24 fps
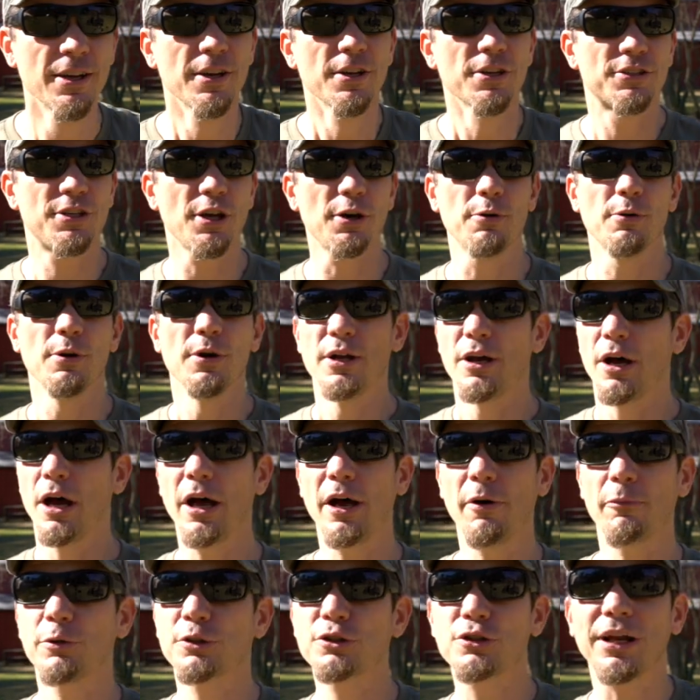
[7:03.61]
So
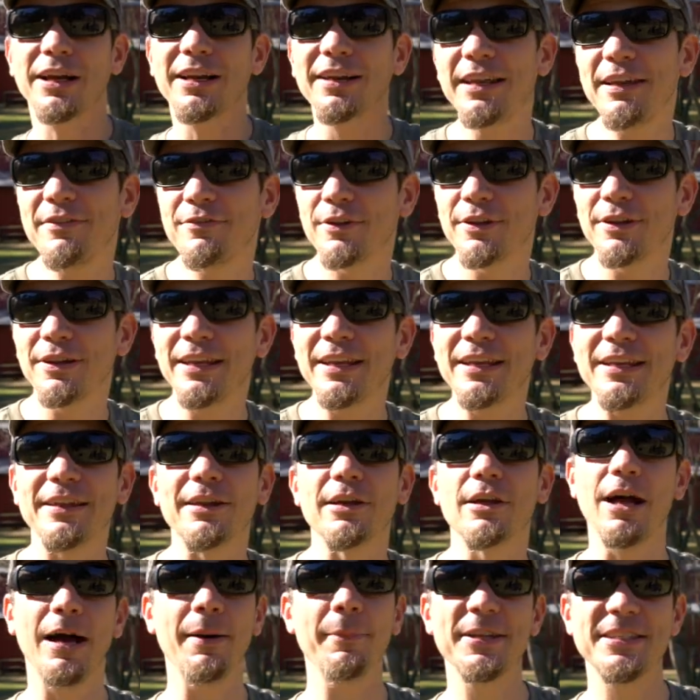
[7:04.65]
we'll try to leave a link in the
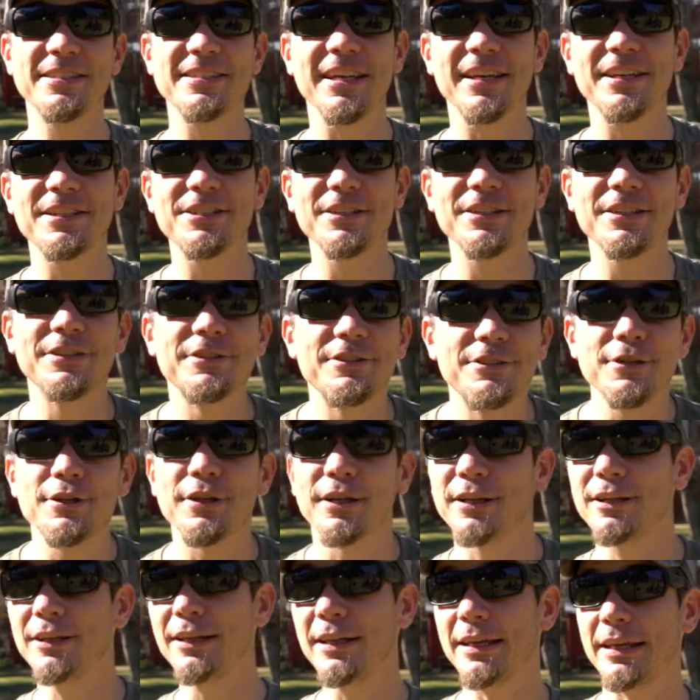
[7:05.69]
comment section. You
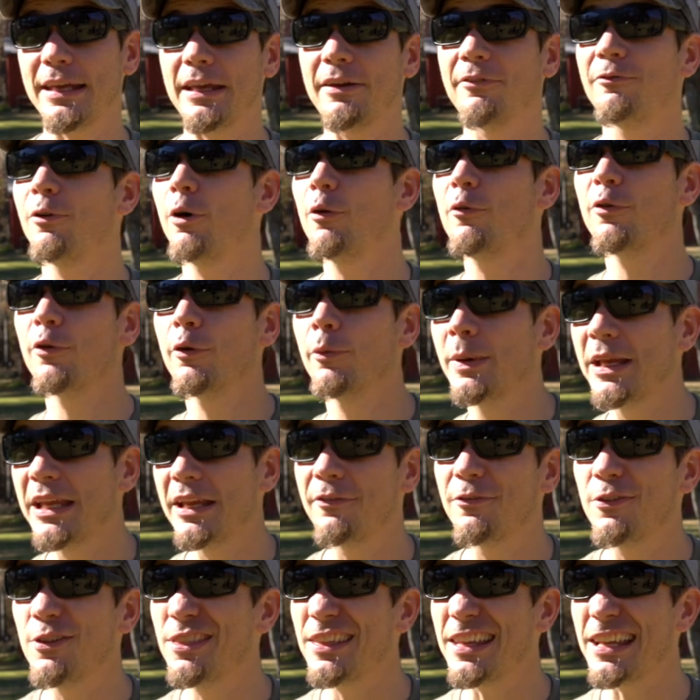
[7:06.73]
can click and vote for me
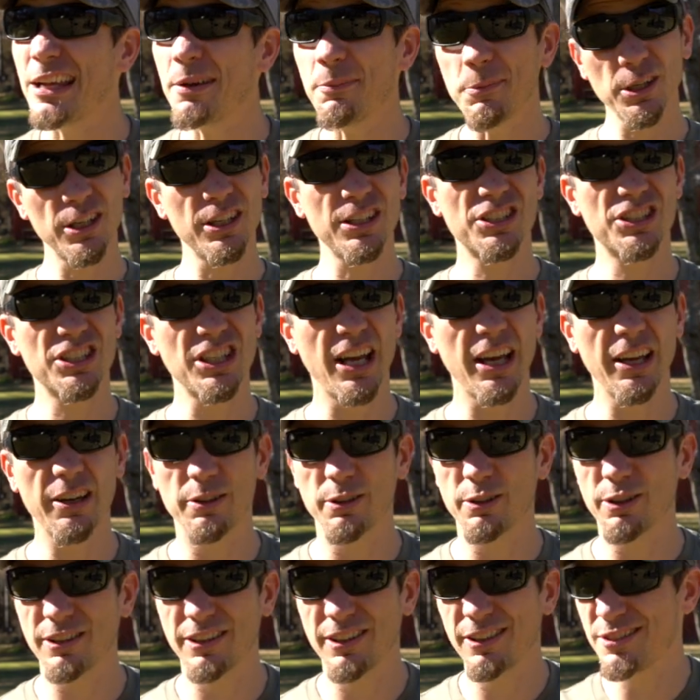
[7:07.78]
if you think I'm a good shot,
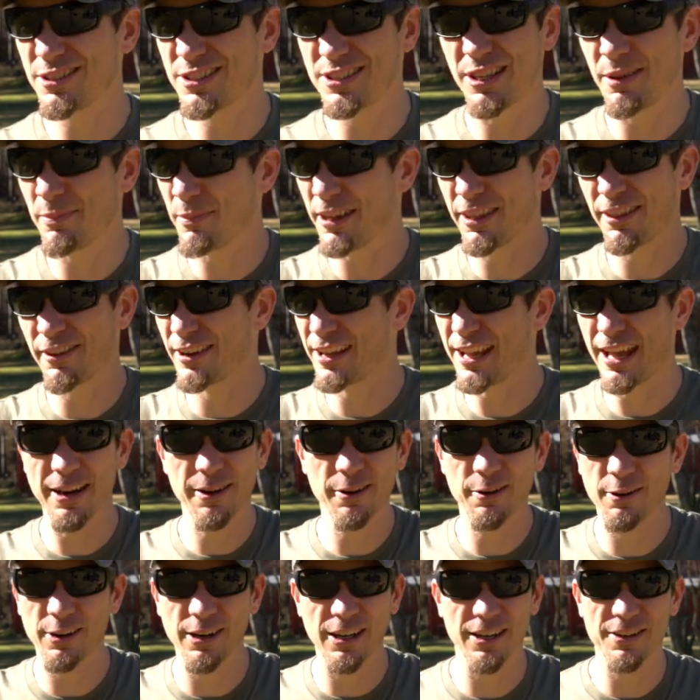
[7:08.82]
or there's some other
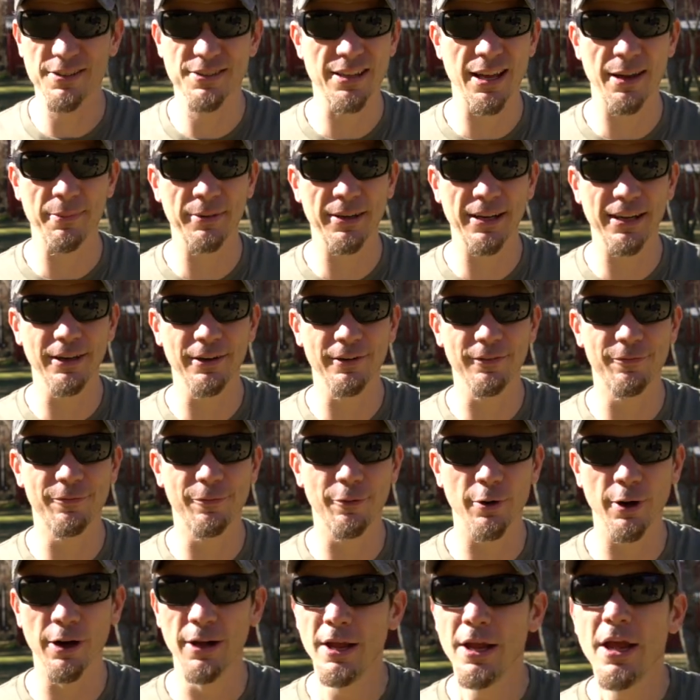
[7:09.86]
category I was nominated
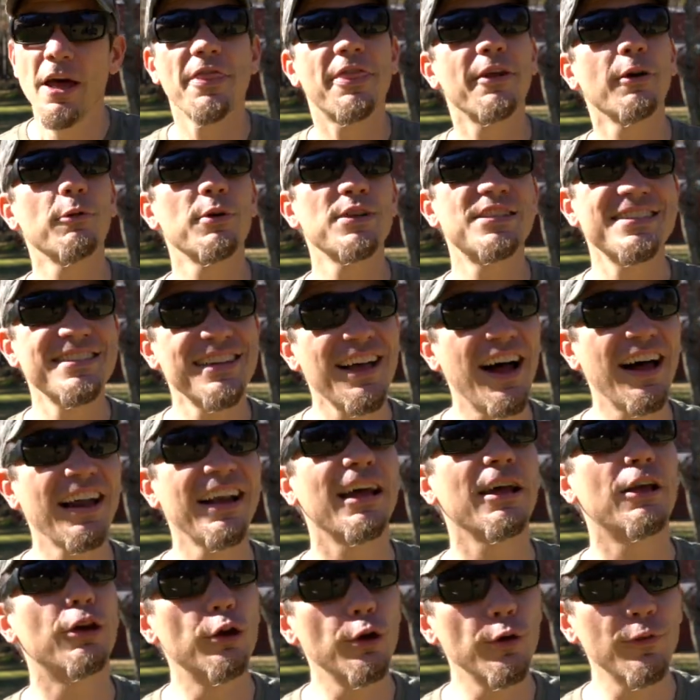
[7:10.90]
for. There was not
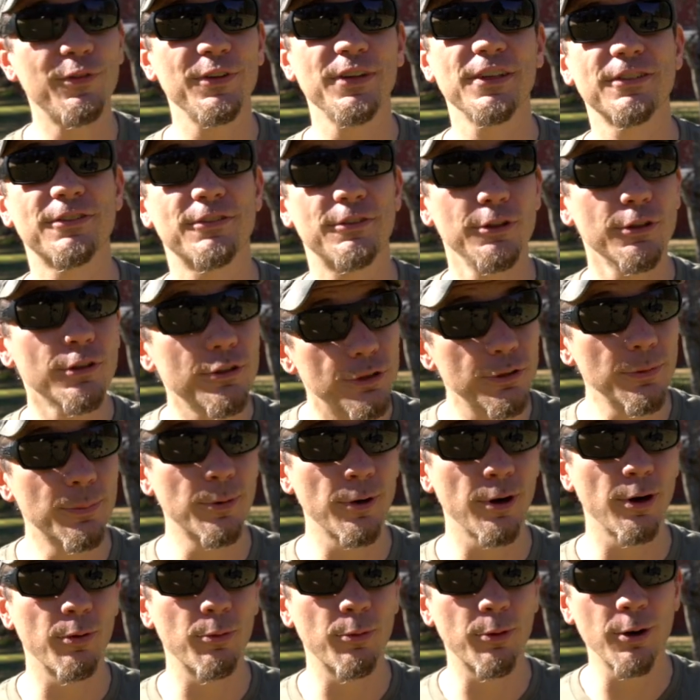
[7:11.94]
a goofiest
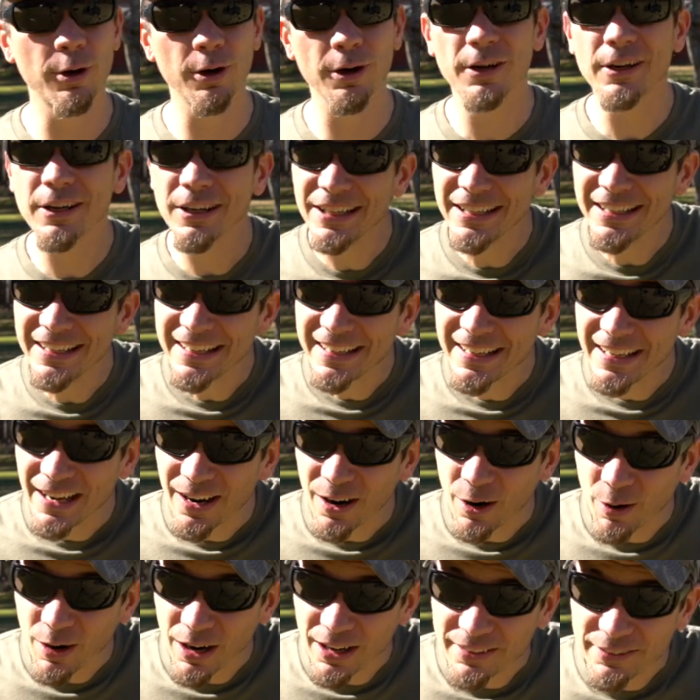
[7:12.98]
YouTuber award,
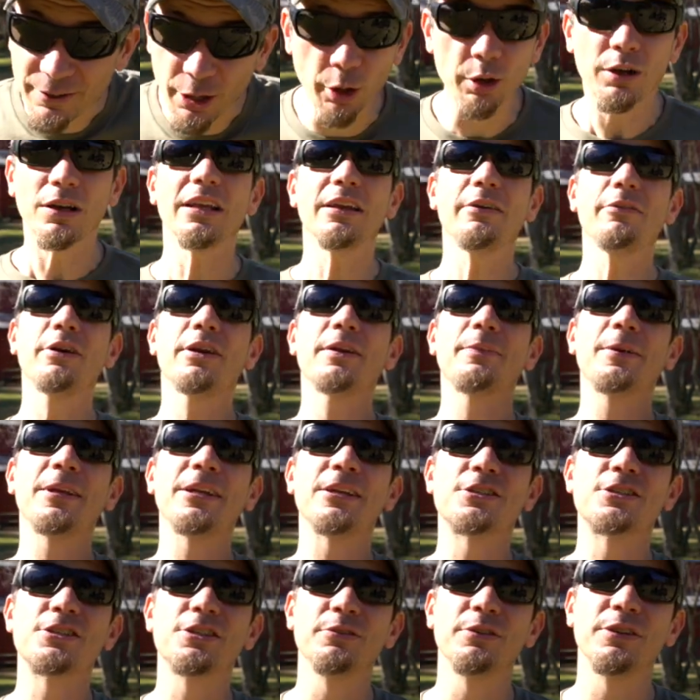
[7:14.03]
or I totally would have been
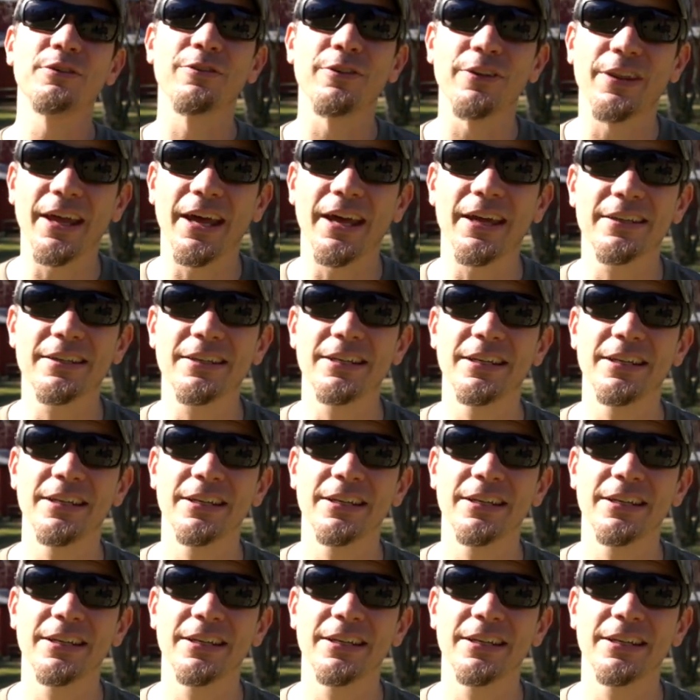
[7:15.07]
a shoo-in for that.